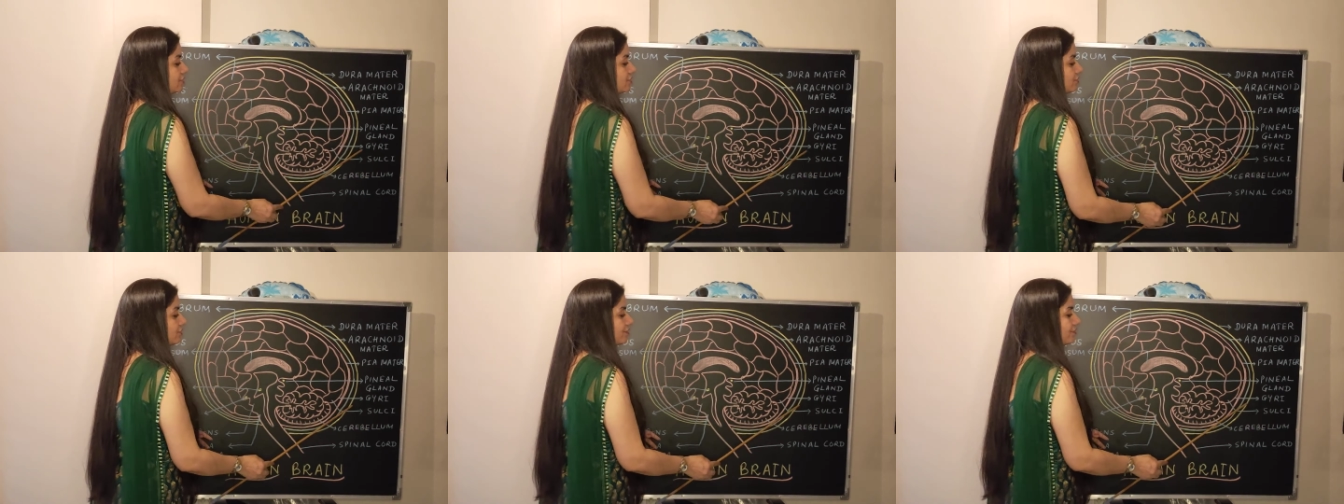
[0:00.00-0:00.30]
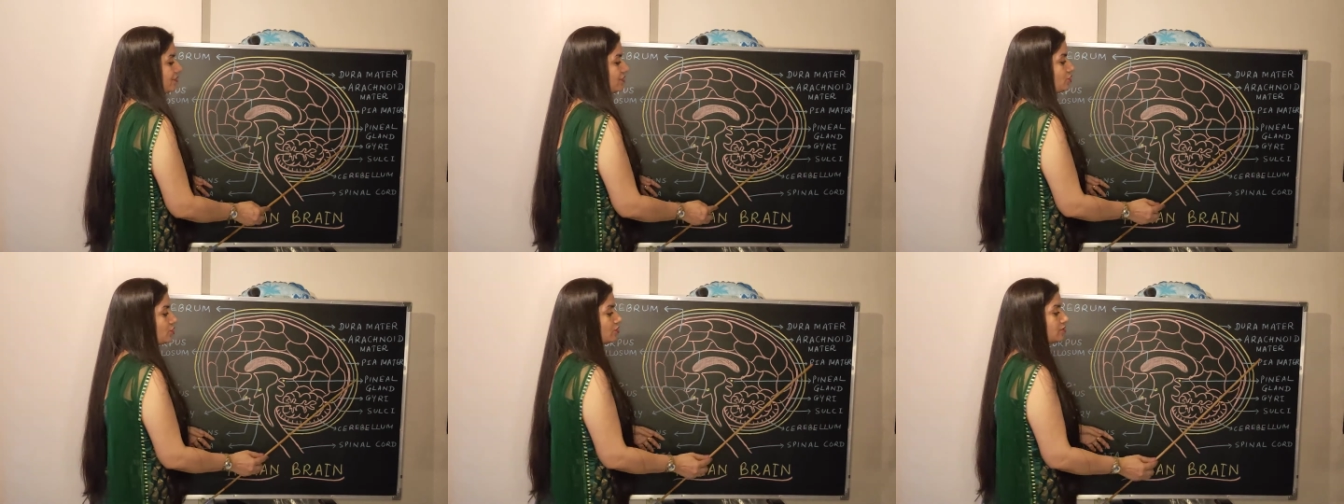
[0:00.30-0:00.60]
So the
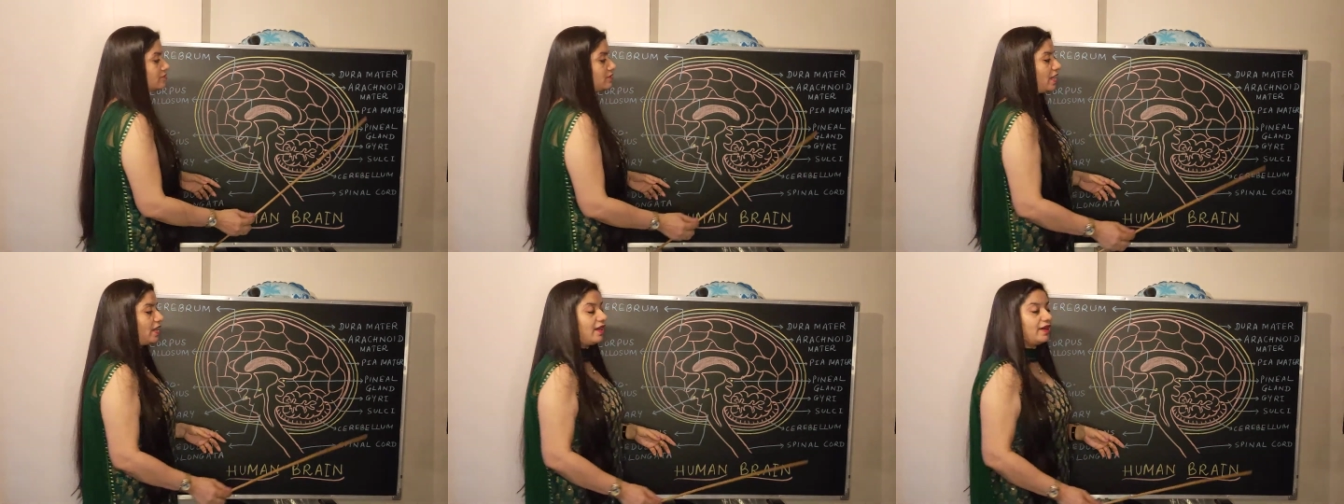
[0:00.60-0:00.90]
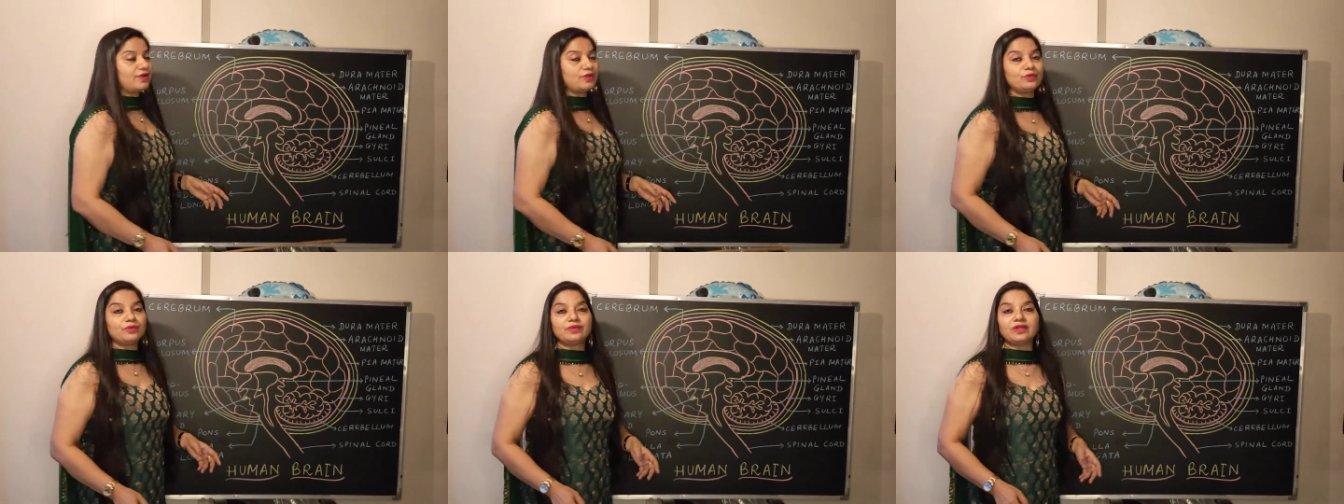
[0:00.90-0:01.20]
ridges
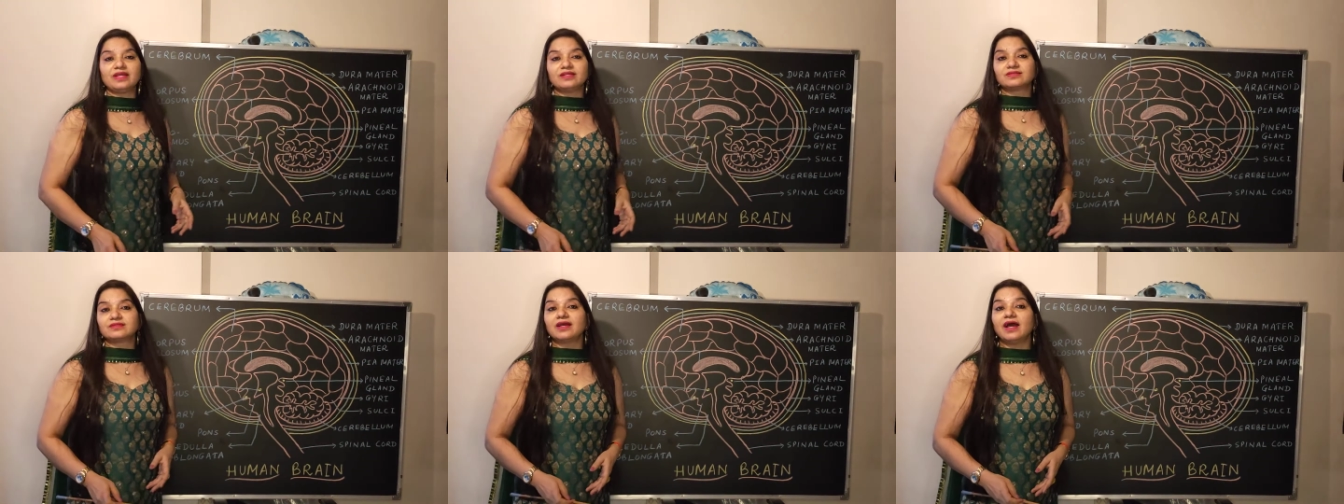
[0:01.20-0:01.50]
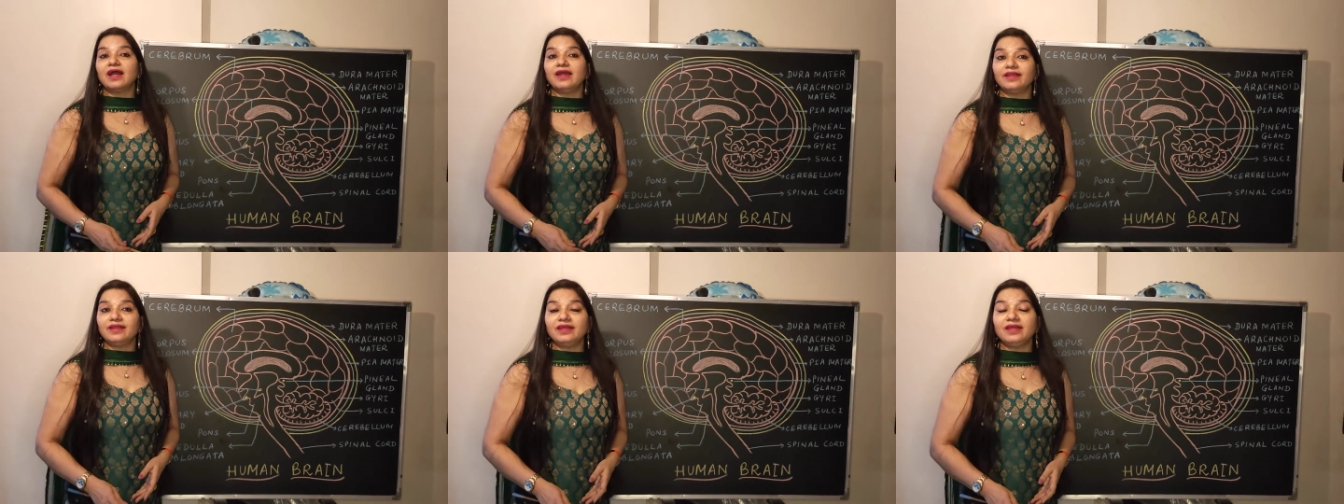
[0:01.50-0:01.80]
are known as
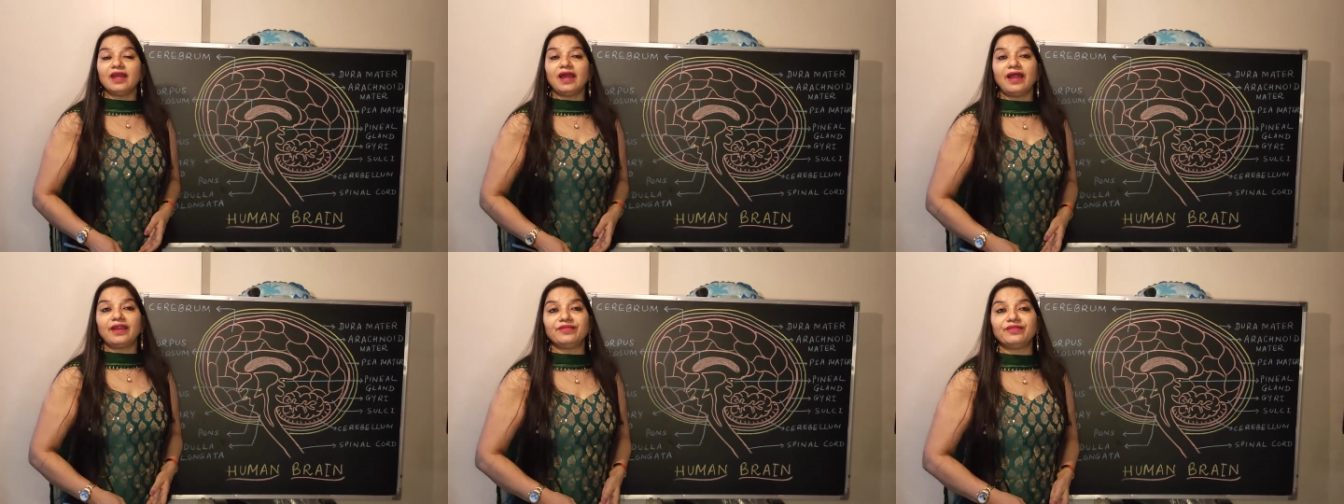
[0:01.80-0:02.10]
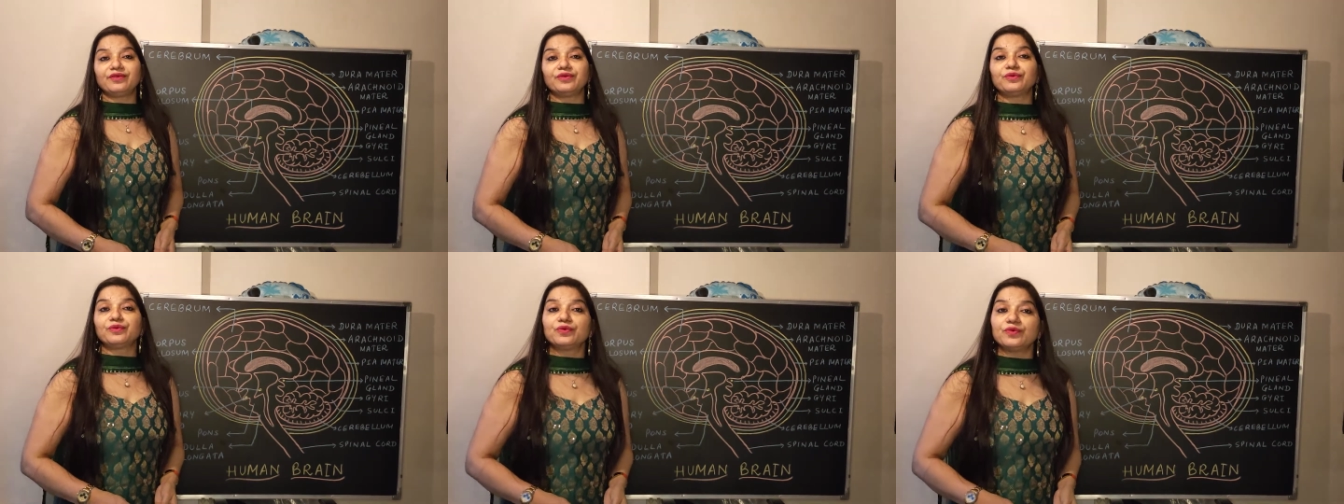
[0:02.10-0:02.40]
gyri
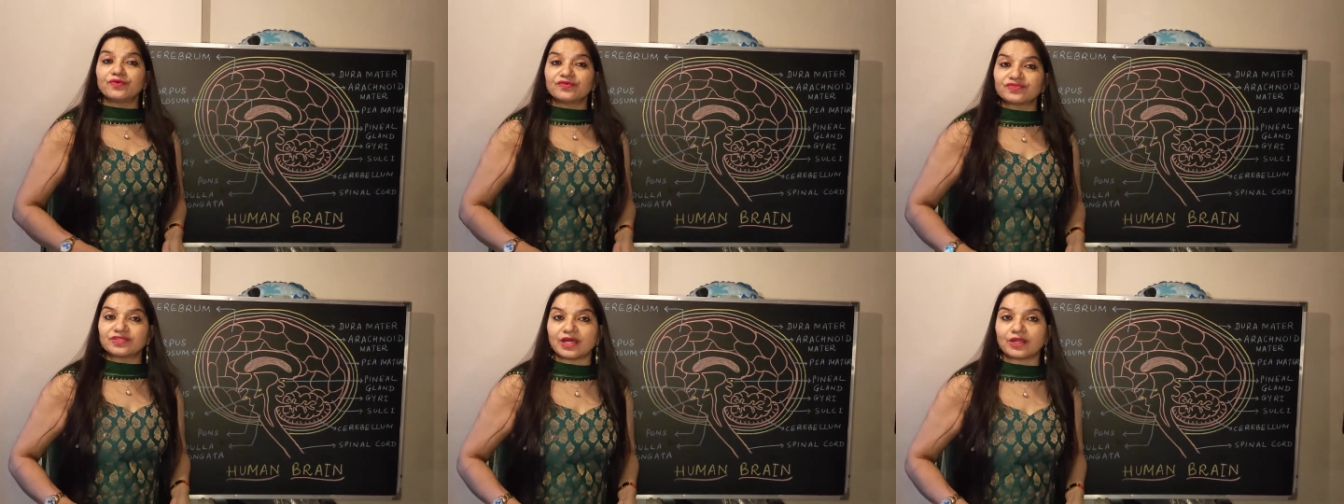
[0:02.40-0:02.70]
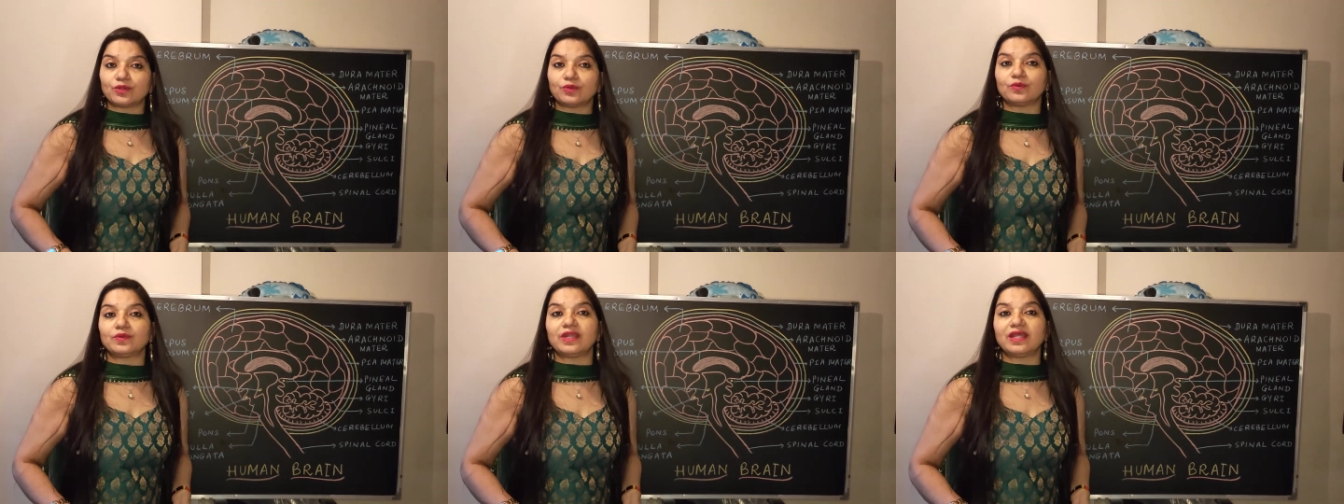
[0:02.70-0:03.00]
and the grooves
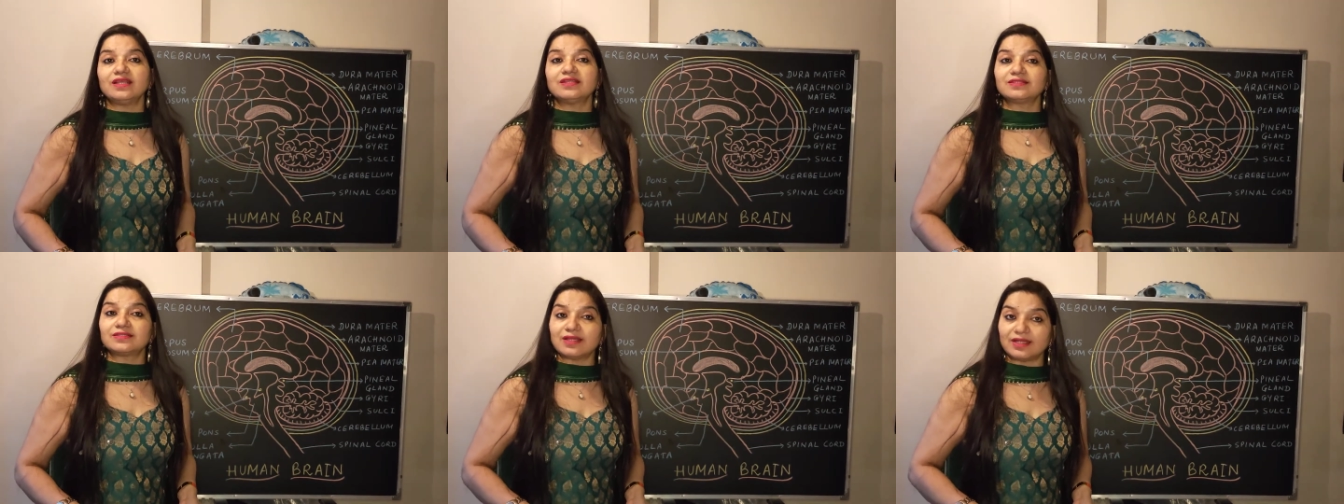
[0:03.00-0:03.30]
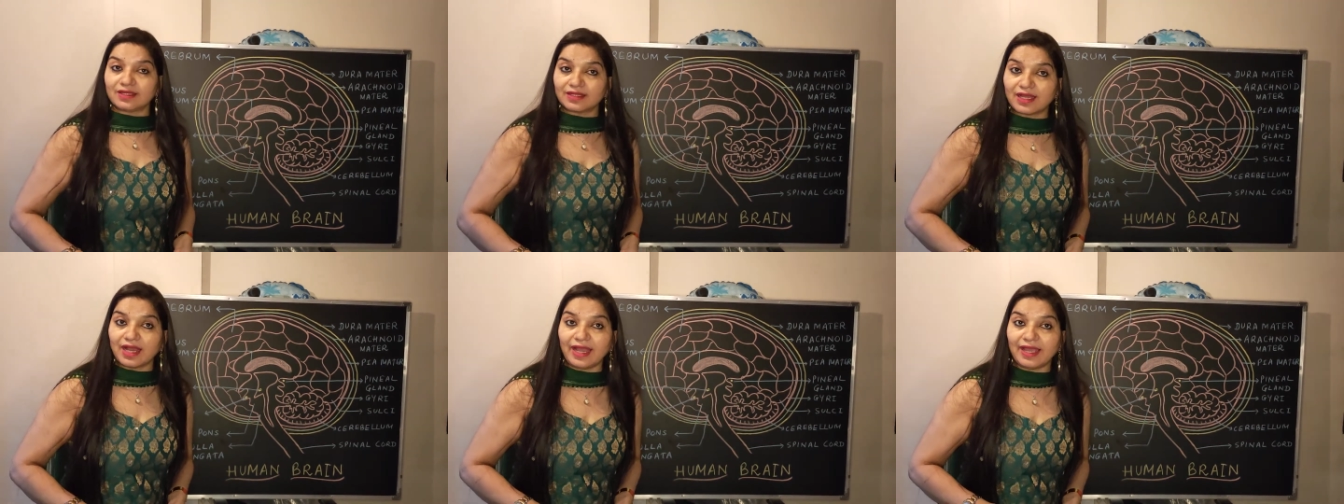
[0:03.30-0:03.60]
are known as
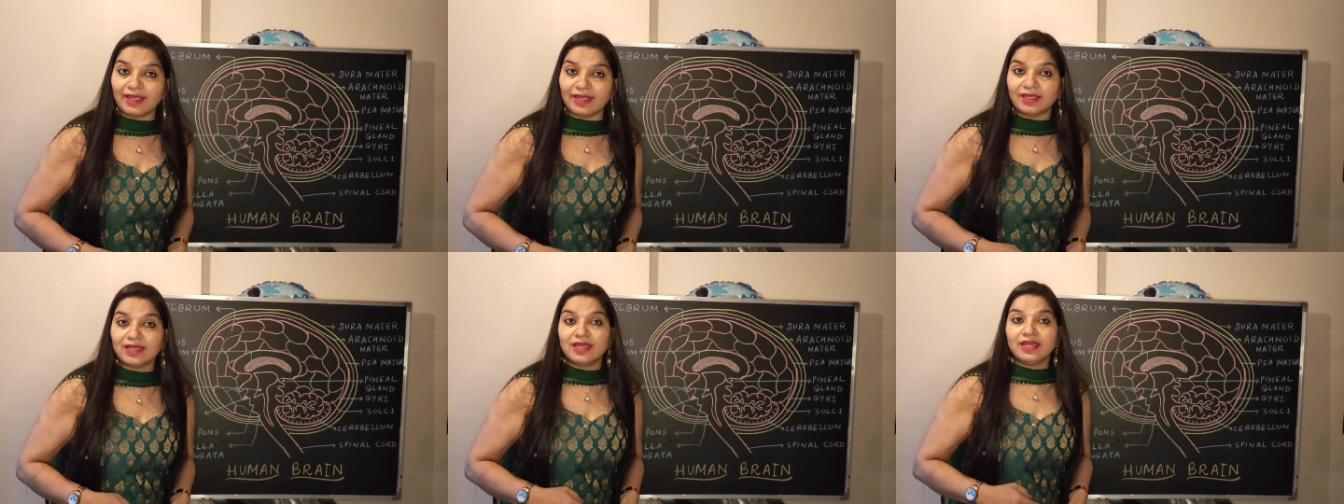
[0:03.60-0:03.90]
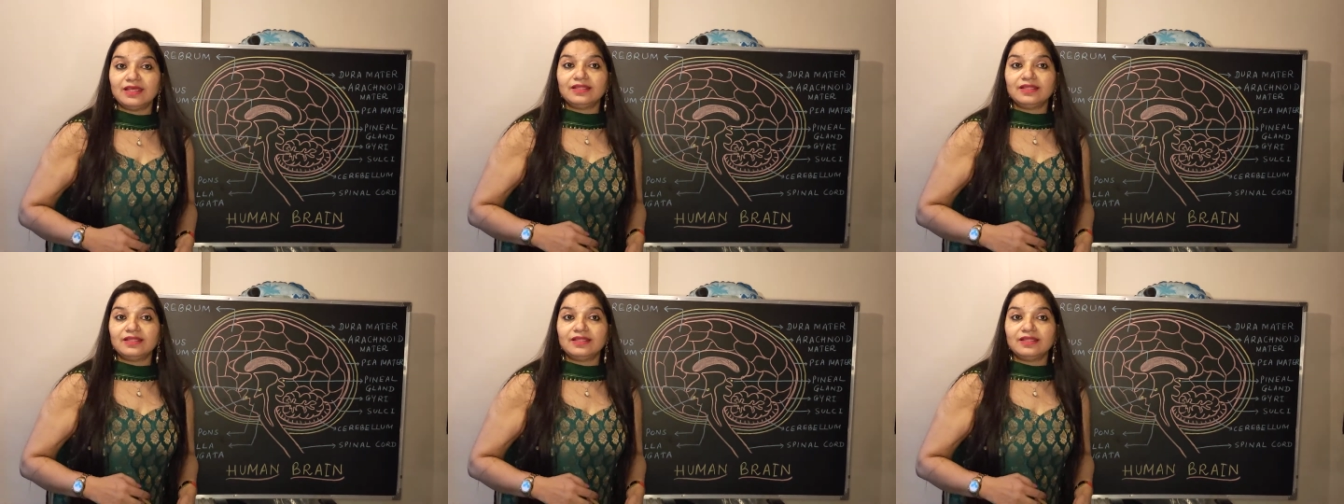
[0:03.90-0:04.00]
sulci.